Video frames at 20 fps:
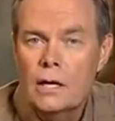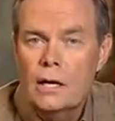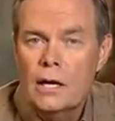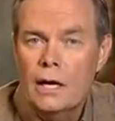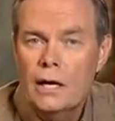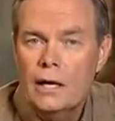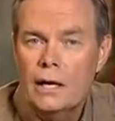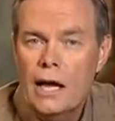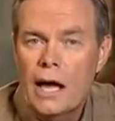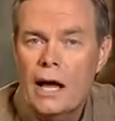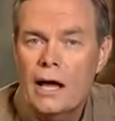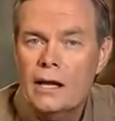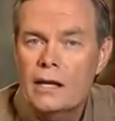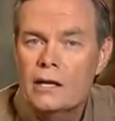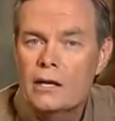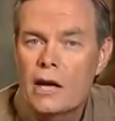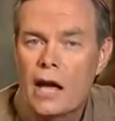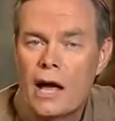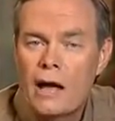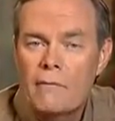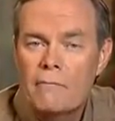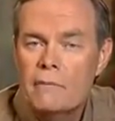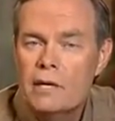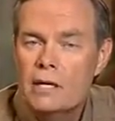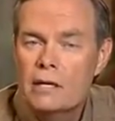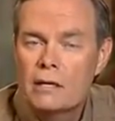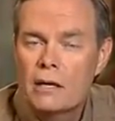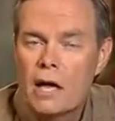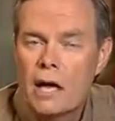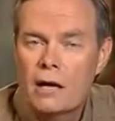And I
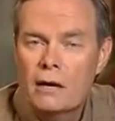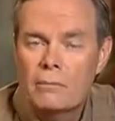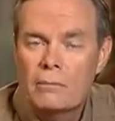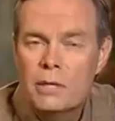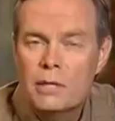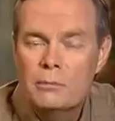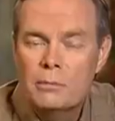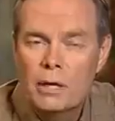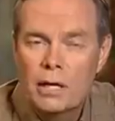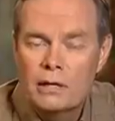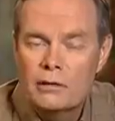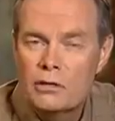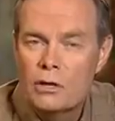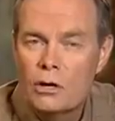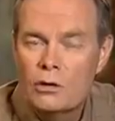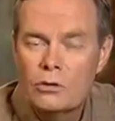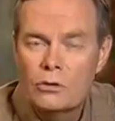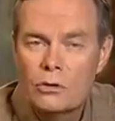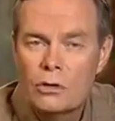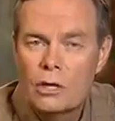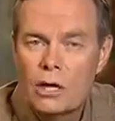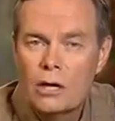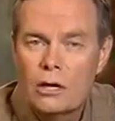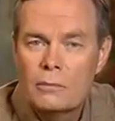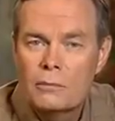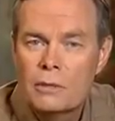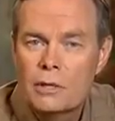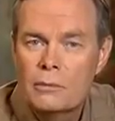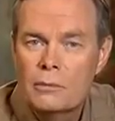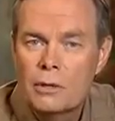meet a lot of people, I talk to a lot
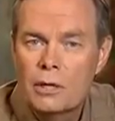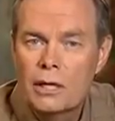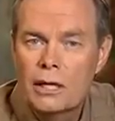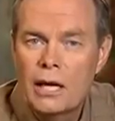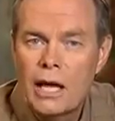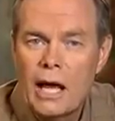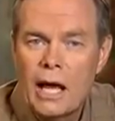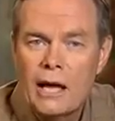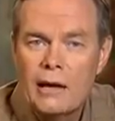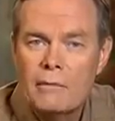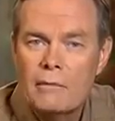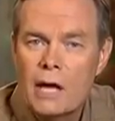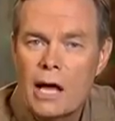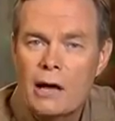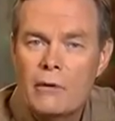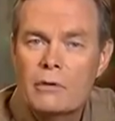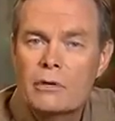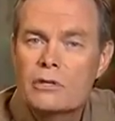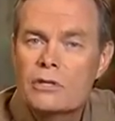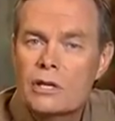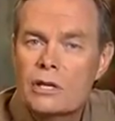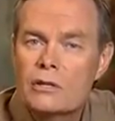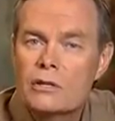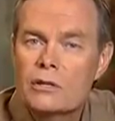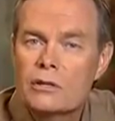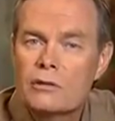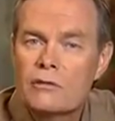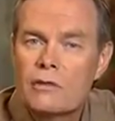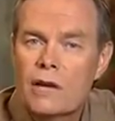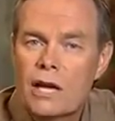of people, and I would say
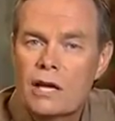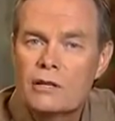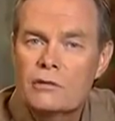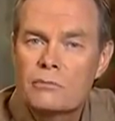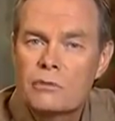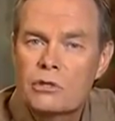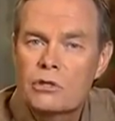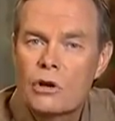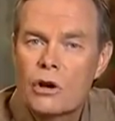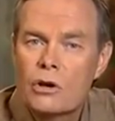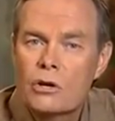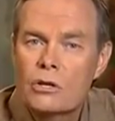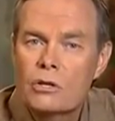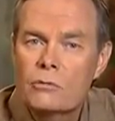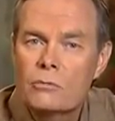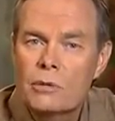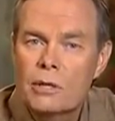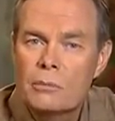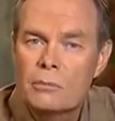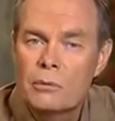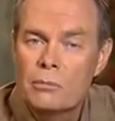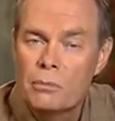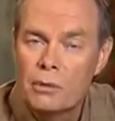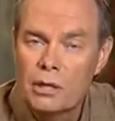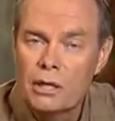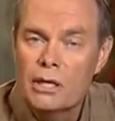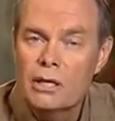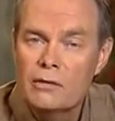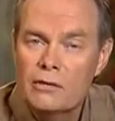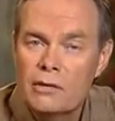that the vast majority of people
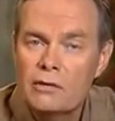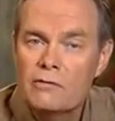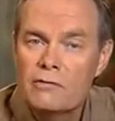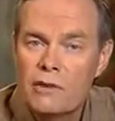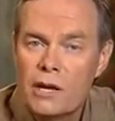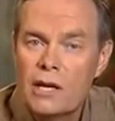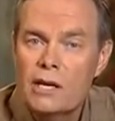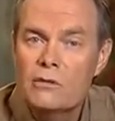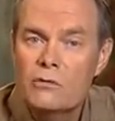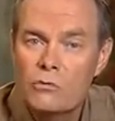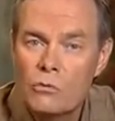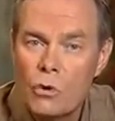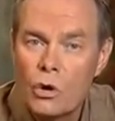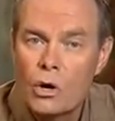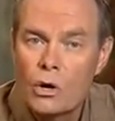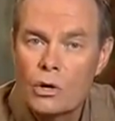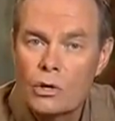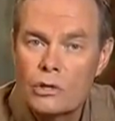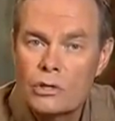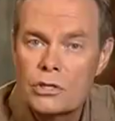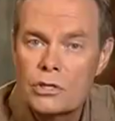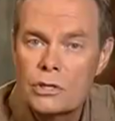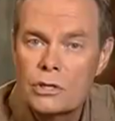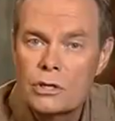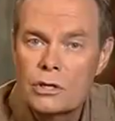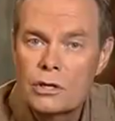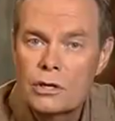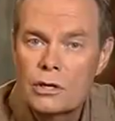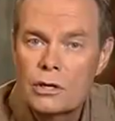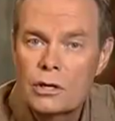believe that faith works,
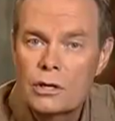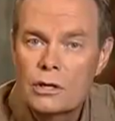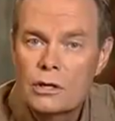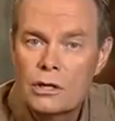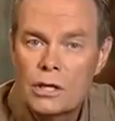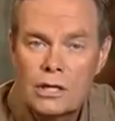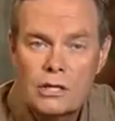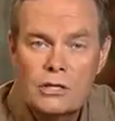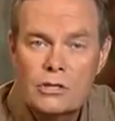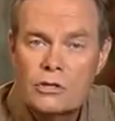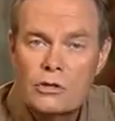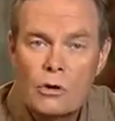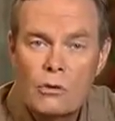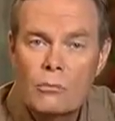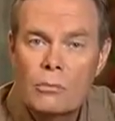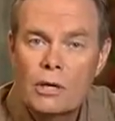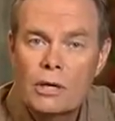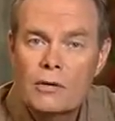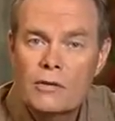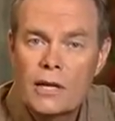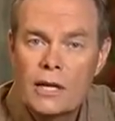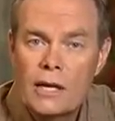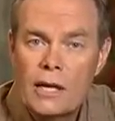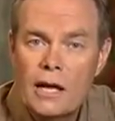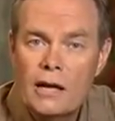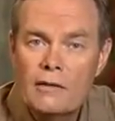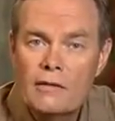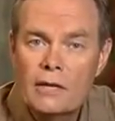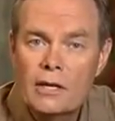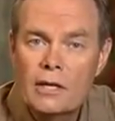they just don't believe they
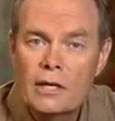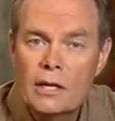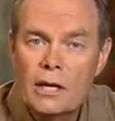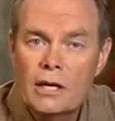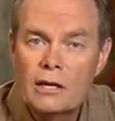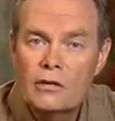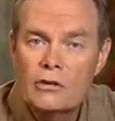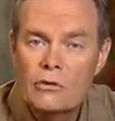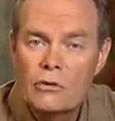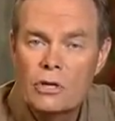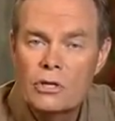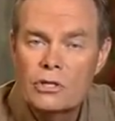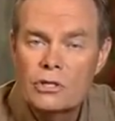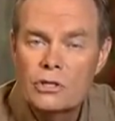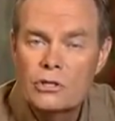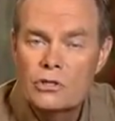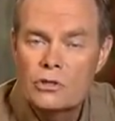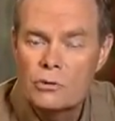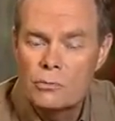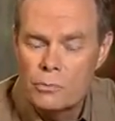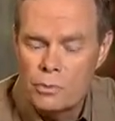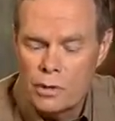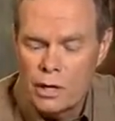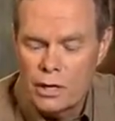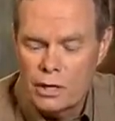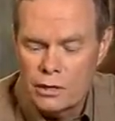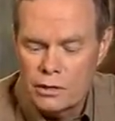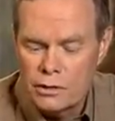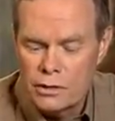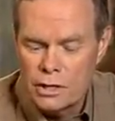have any, and Christians are
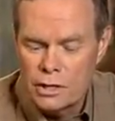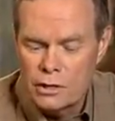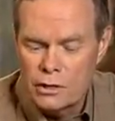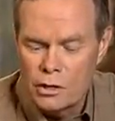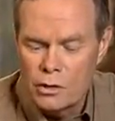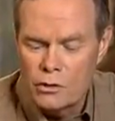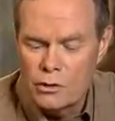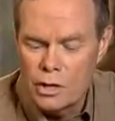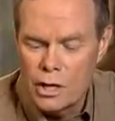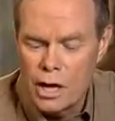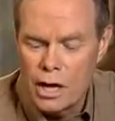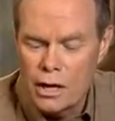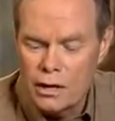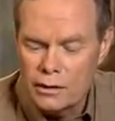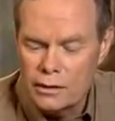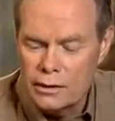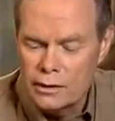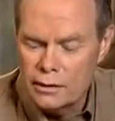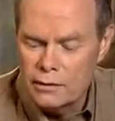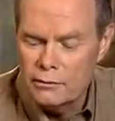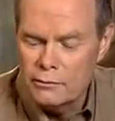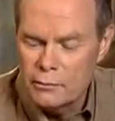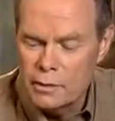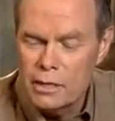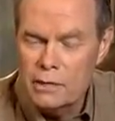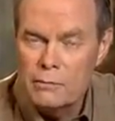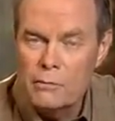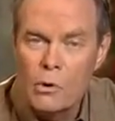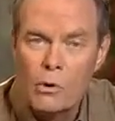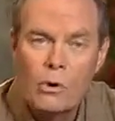praying and saying, oh God, give
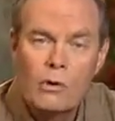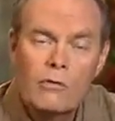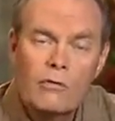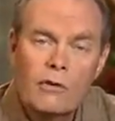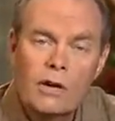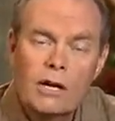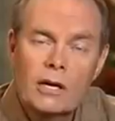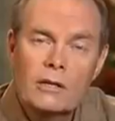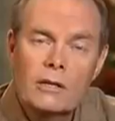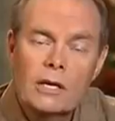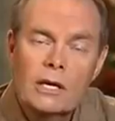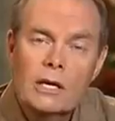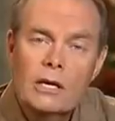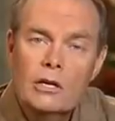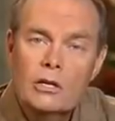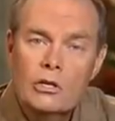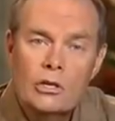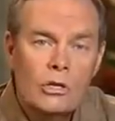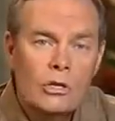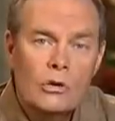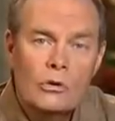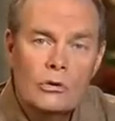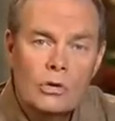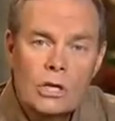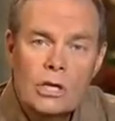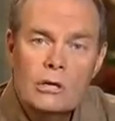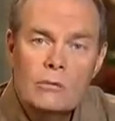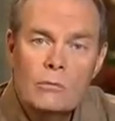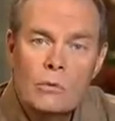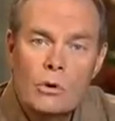me more faith. You don't
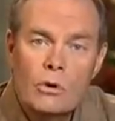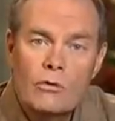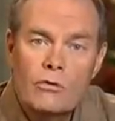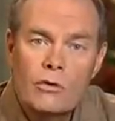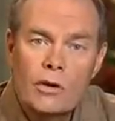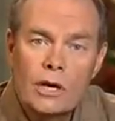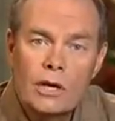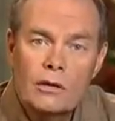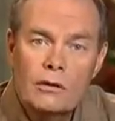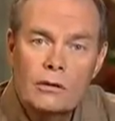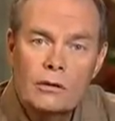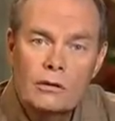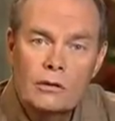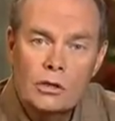need more faith.